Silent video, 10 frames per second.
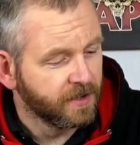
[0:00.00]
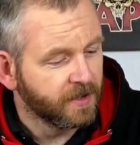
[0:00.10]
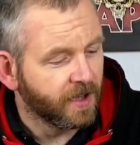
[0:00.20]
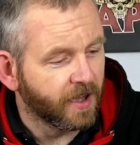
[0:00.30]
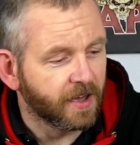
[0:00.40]

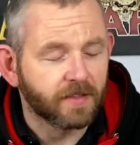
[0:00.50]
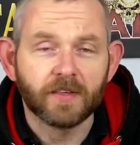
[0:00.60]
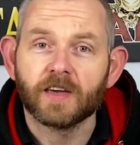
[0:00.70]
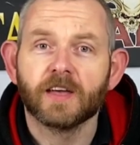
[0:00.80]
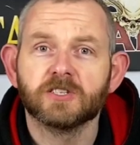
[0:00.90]

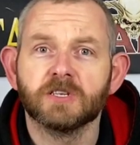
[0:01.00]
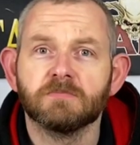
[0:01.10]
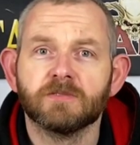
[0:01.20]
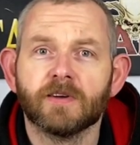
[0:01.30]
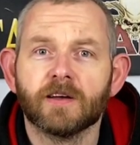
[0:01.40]
that get
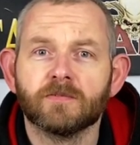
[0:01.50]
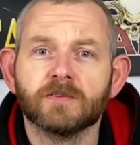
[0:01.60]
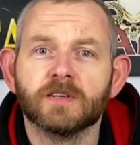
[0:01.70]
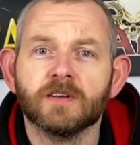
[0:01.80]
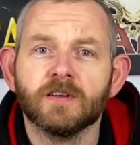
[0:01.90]
shipped
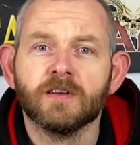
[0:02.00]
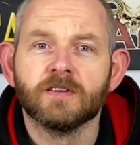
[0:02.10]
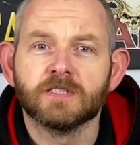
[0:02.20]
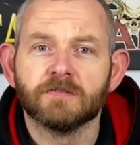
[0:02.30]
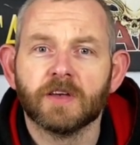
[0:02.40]
around
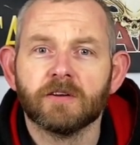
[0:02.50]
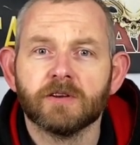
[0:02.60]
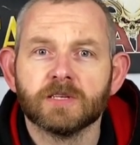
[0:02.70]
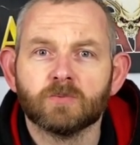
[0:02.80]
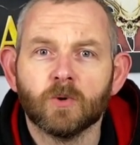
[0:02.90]
to
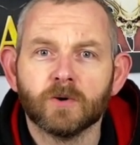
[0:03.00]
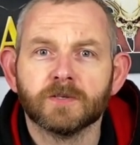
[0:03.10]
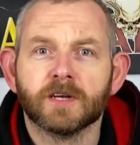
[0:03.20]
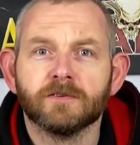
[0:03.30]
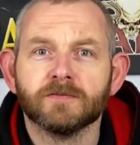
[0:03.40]
various war
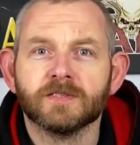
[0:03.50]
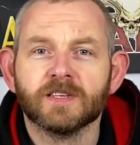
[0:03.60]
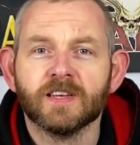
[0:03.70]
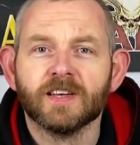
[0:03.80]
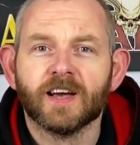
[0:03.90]
zones
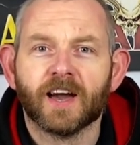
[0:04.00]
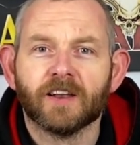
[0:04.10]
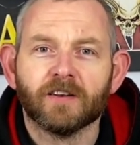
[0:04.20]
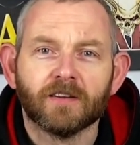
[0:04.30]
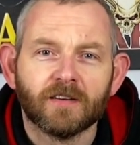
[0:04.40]

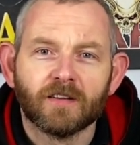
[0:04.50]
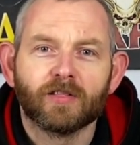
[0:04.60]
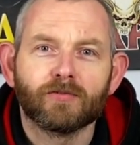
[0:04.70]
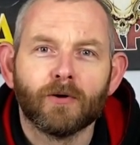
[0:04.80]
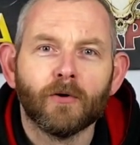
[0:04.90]
and
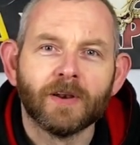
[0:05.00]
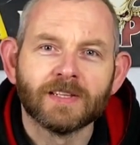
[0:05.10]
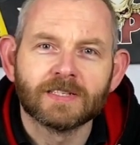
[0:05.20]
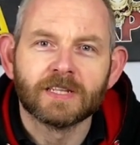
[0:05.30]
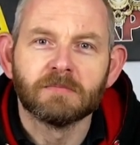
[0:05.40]
thrown
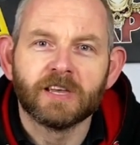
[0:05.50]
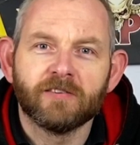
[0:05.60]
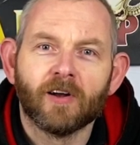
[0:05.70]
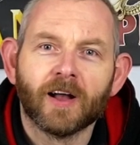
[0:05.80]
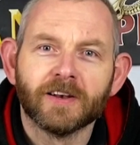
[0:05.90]
into the meat
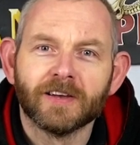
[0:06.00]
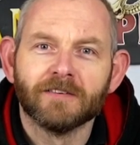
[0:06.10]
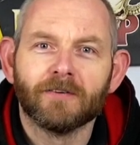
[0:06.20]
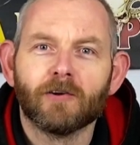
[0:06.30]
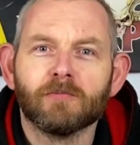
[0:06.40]
grinder,
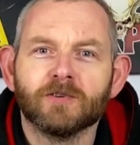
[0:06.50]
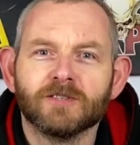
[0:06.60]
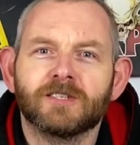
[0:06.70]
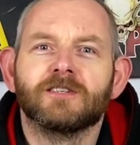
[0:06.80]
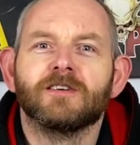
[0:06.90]
very
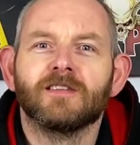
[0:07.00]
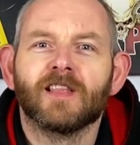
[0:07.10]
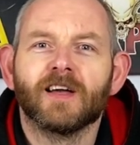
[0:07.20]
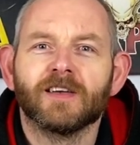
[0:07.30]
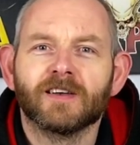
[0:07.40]
much
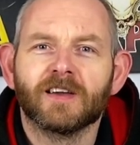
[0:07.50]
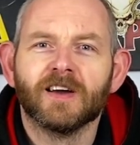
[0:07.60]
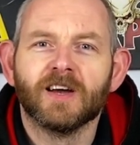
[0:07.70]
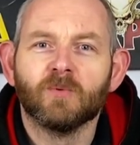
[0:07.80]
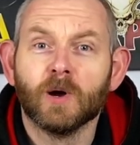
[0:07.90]
like
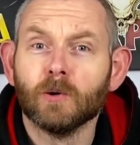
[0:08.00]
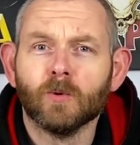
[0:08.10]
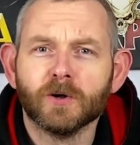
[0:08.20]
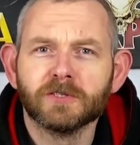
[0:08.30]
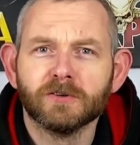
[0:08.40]
World
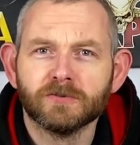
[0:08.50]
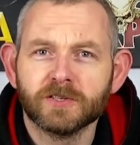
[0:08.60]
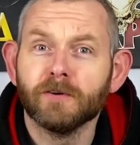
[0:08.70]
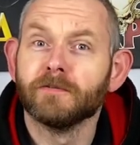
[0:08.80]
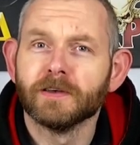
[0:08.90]
War II
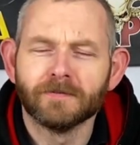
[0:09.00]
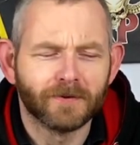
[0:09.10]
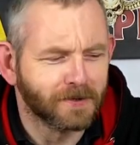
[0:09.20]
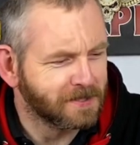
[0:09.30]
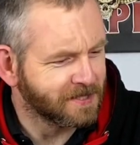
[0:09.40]
Soviet
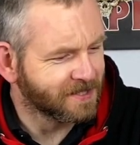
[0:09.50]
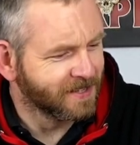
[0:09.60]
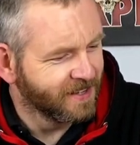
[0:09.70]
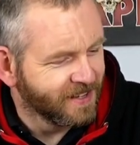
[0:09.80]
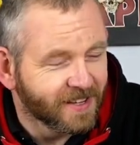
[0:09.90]
forces,
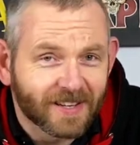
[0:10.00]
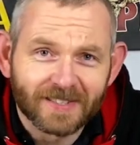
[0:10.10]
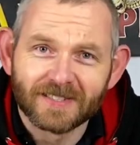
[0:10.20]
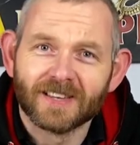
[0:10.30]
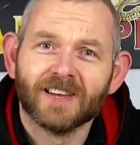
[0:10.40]

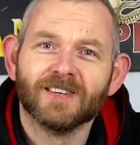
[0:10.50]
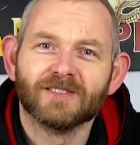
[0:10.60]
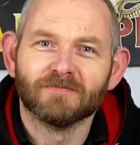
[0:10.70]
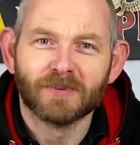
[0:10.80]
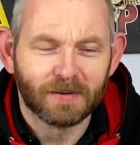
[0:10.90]
as
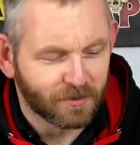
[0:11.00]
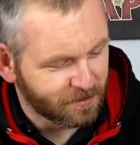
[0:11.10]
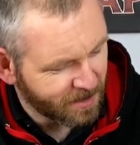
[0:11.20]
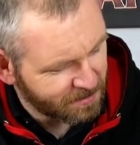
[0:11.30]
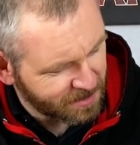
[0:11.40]
some people
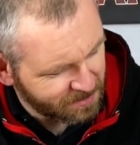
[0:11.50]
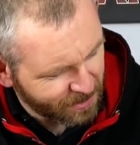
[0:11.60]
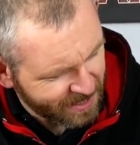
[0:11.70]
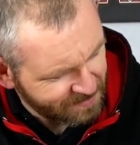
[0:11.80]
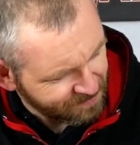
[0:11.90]
may be
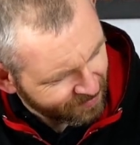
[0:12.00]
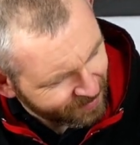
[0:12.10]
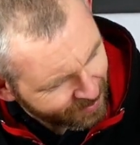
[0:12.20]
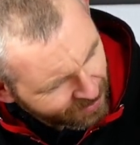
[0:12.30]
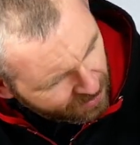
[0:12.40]
aware.
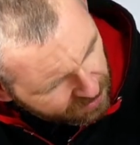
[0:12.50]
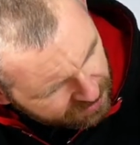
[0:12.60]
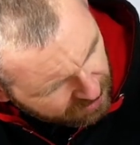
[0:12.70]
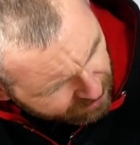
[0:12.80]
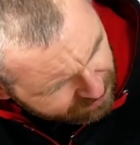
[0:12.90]

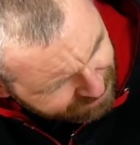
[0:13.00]
So